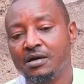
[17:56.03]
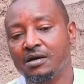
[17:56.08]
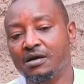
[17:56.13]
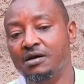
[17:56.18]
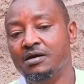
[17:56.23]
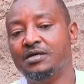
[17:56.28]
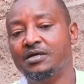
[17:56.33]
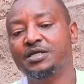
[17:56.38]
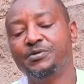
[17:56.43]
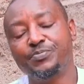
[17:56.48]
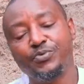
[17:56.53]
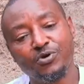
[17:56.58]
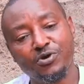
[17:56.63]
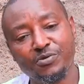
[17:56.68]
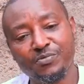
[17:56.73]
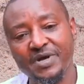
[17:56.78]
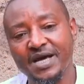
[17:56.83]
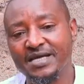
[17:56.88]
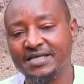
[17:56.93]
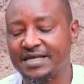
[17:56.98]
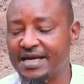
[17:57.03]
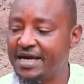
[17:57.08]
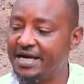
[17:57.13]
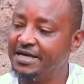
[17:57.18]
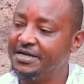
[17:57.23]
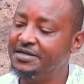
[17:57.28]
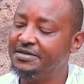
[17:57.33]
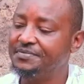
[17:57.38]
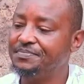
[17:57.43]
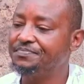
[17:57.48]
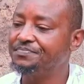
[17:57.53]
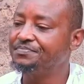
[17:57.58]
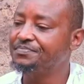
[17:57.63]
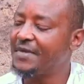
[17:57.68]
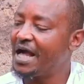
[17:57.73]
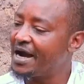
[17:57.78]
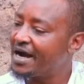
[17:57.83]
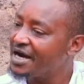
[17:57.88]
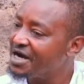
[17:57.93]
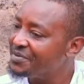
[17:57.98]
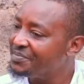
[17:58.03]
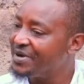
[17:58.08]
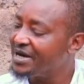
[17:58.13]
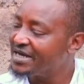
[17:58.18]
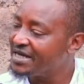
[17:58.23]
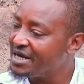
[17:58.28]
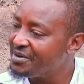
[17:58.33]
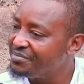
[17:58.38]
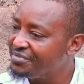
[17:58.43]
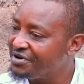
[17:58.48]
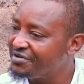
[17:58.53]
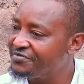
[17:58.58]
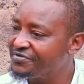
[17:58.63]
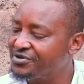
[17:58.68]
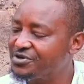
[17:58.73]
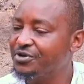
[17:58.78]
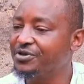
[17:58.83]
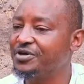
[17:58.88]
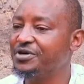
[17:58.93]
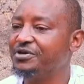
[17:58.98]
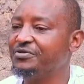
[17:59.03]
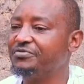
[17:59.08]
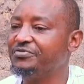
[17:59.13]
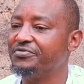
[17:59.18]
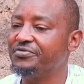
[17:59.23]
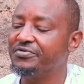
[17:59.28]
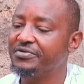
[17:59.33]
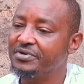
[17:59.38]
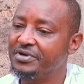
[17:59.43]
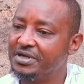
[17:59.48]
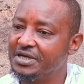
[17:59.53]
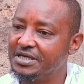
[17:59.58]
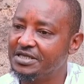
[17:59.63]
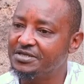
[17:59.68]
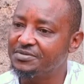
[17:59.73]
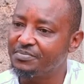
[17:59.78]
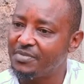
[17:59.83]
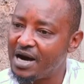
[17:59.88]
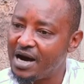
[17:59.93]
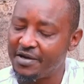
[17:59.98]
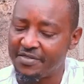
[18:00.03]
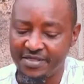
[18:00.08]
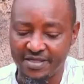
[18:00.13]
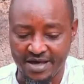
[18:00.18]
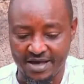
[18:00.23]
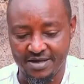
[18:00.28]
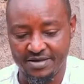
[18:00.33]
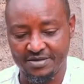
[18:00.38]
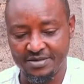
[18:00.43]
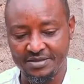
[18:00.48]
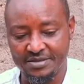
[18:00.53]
He pulled me aside, akanipatia a brief story of his mother.